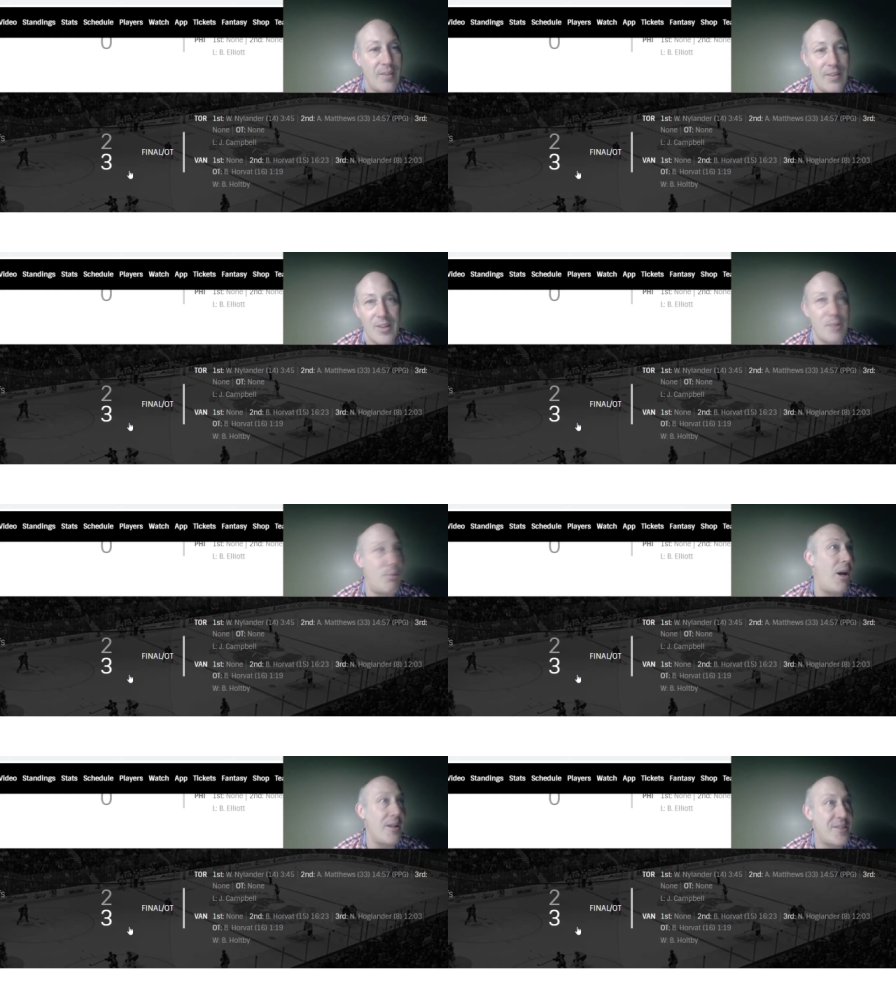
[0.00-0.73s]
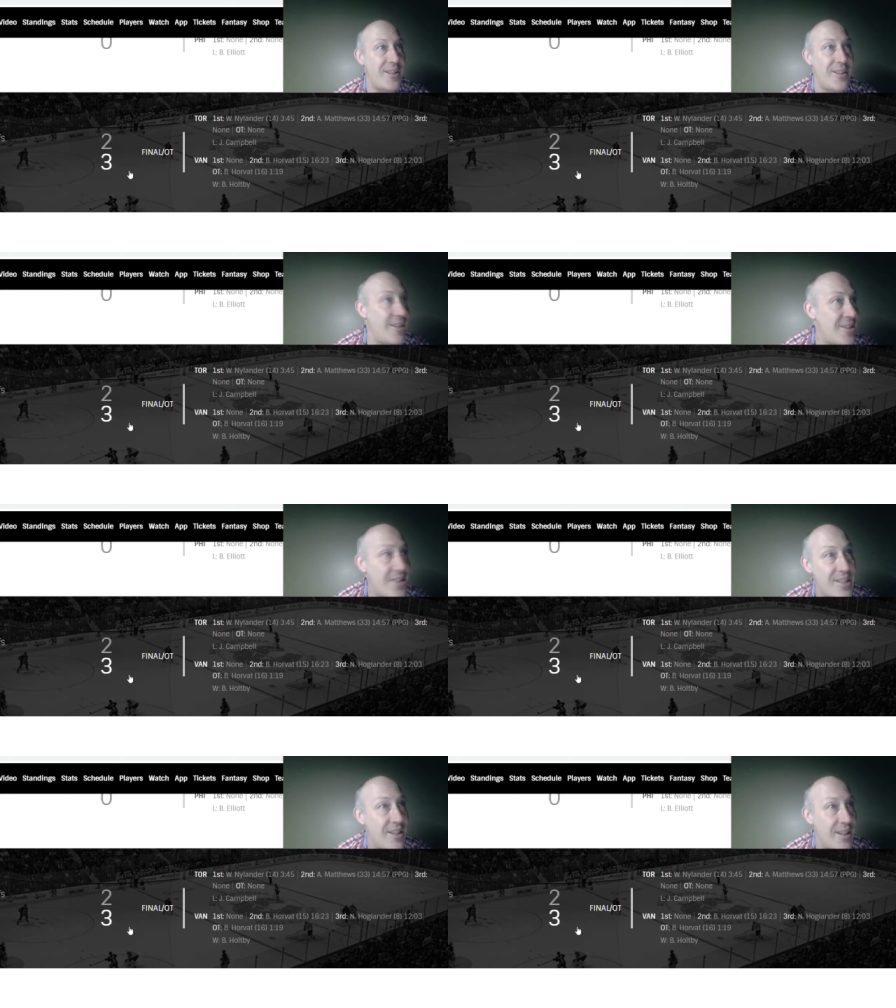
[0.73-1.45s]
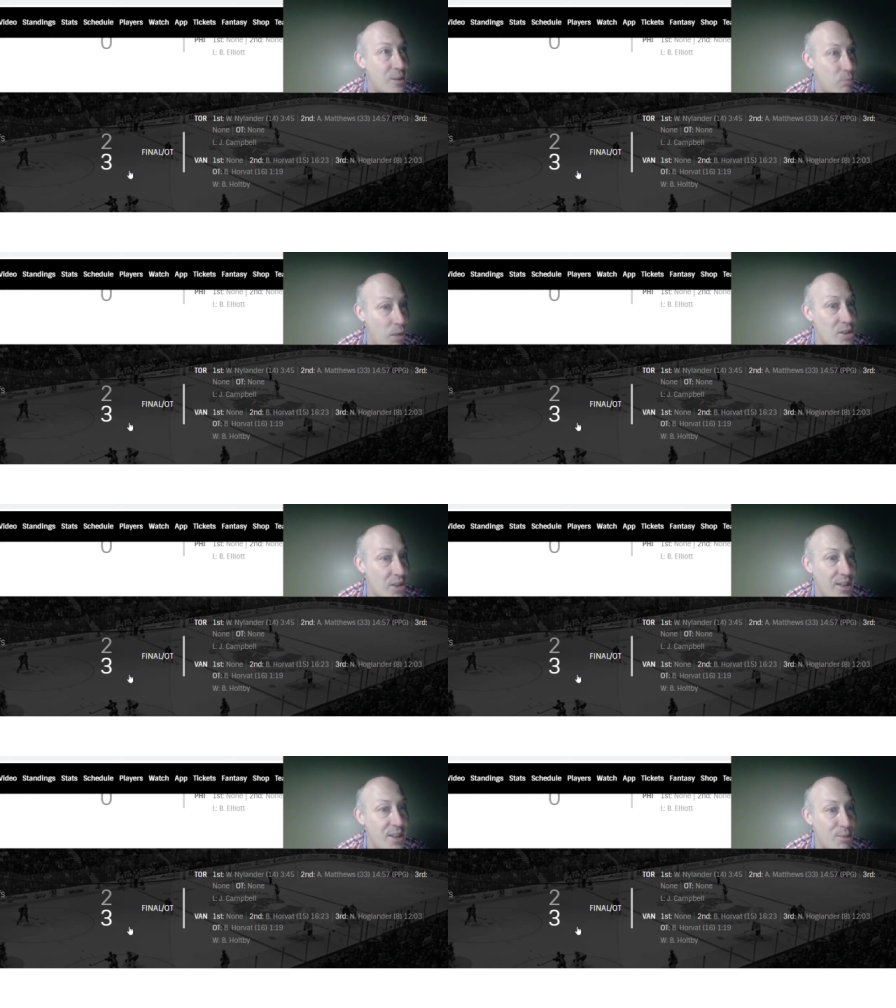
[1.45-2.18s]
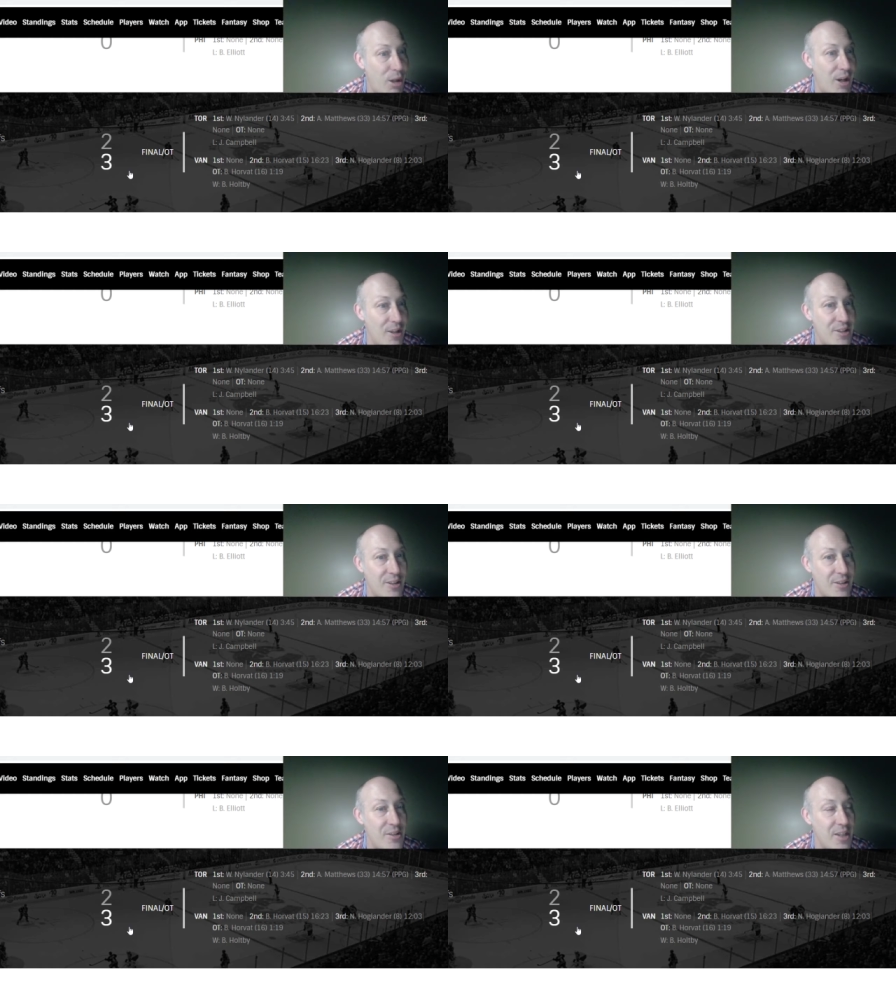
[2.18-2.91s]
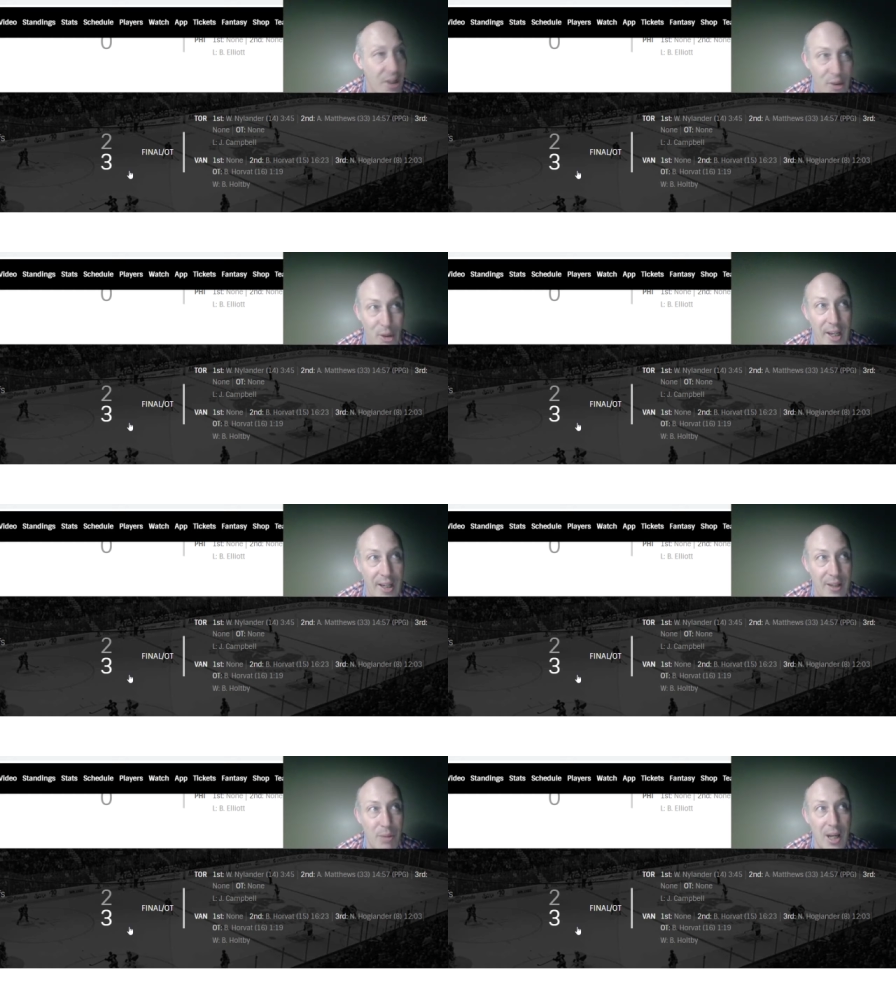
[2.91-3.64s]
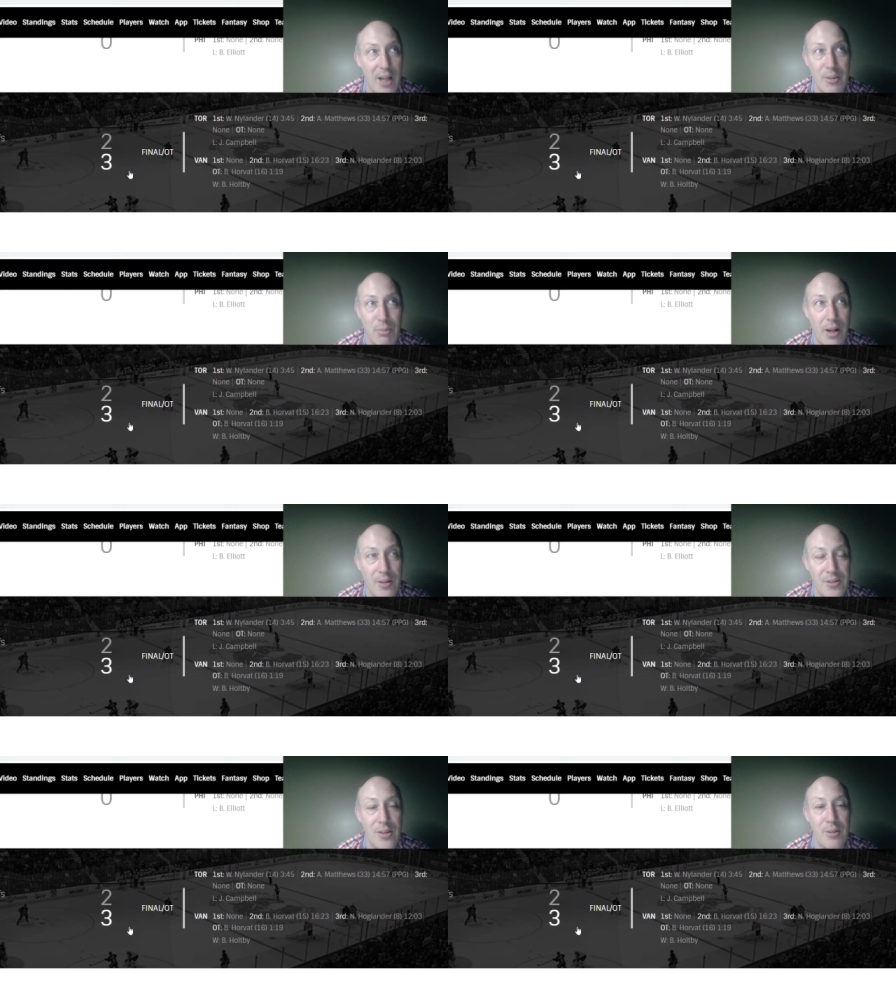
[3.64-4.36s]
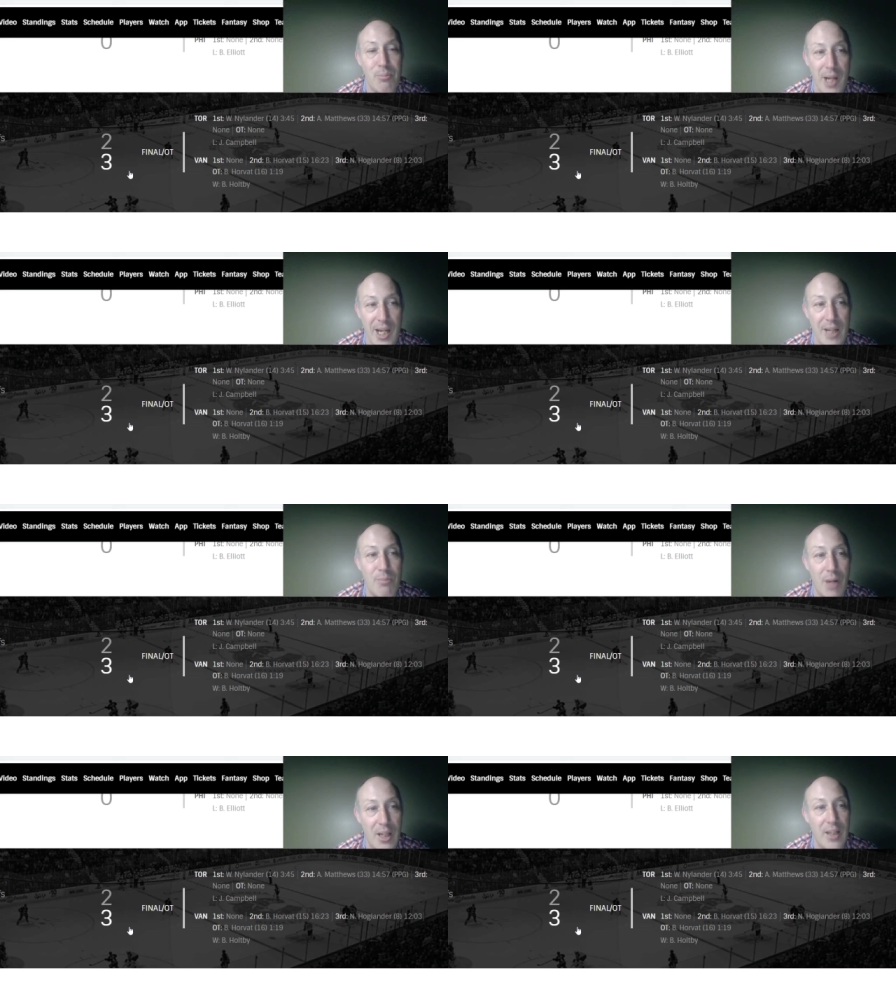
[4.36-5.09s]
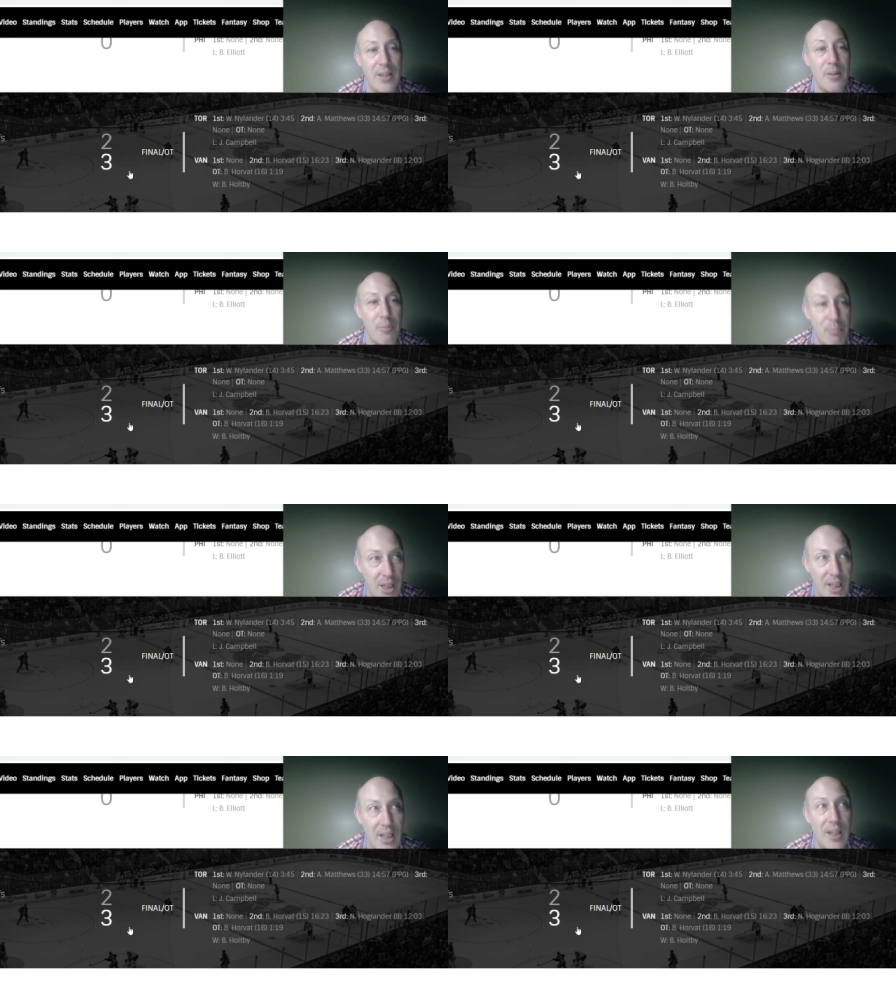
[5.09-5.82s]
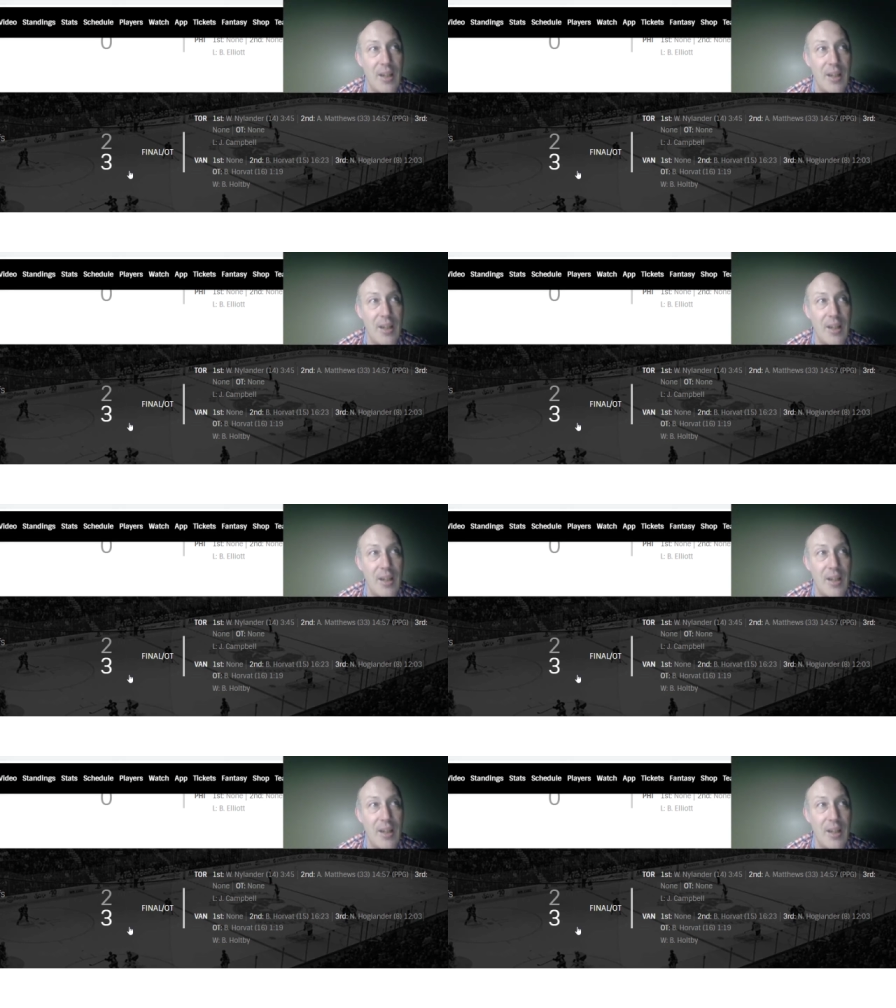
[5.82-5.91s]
sponsors, especially sponsors. You gotta think, man. Sponsors paid money to be